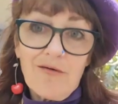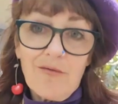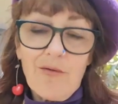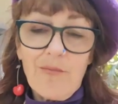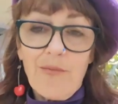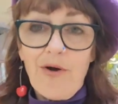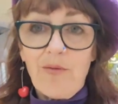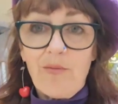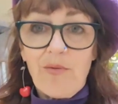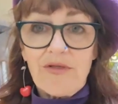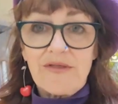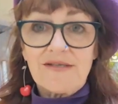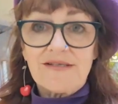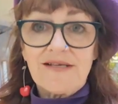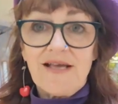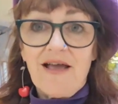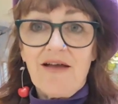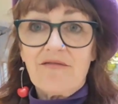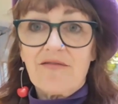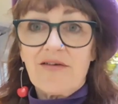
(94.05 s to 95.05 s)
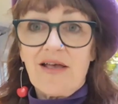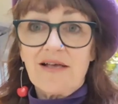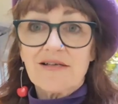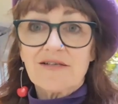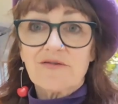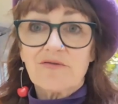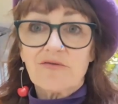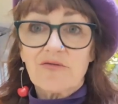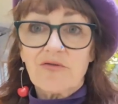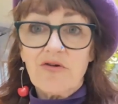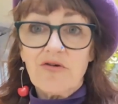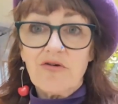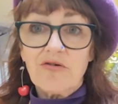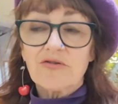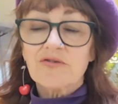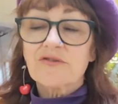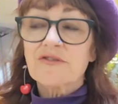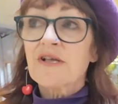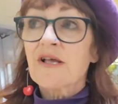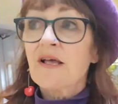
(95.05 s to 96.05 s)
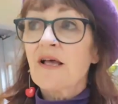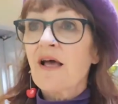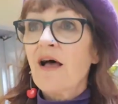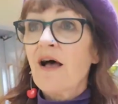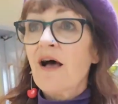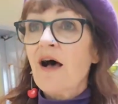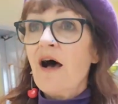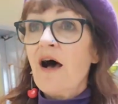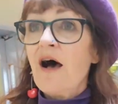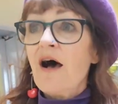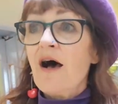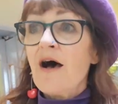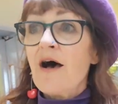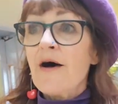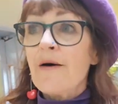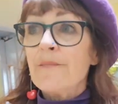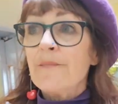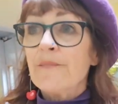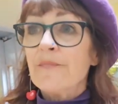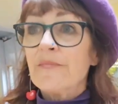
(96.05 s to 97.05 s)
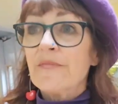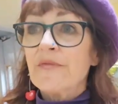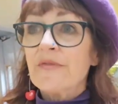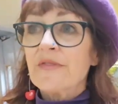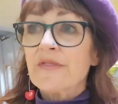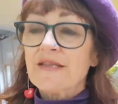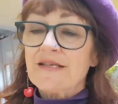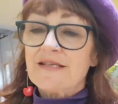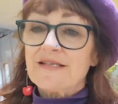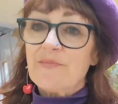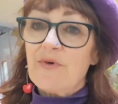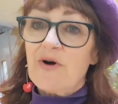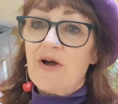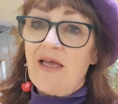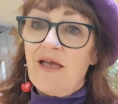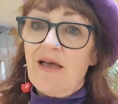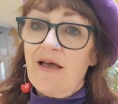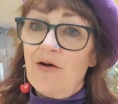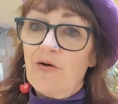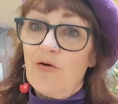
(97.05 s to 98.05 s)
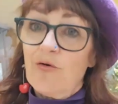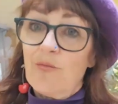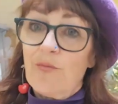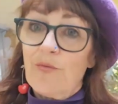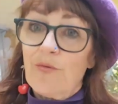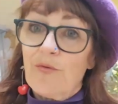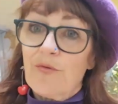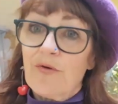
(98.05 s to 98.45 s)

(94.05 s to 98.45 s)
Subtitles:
about whether to have gas or not, this might help.